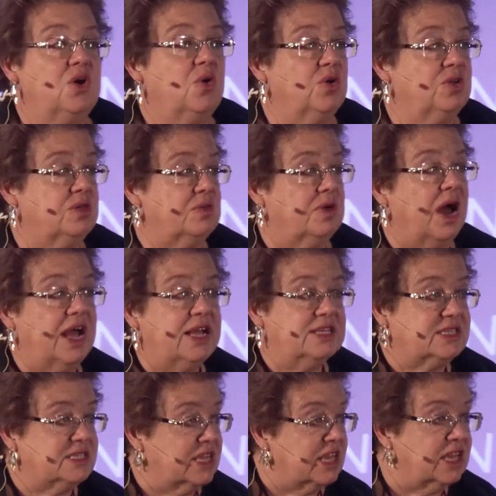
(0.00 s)
or the
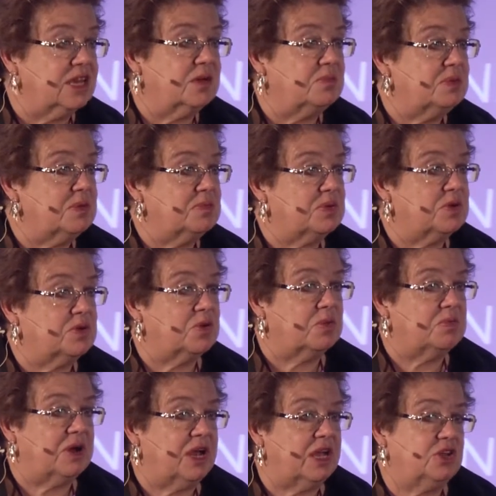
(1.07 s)
highest income people who are
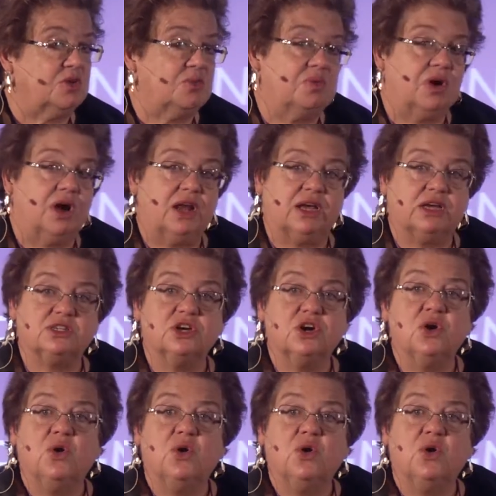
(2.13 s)
buying your product,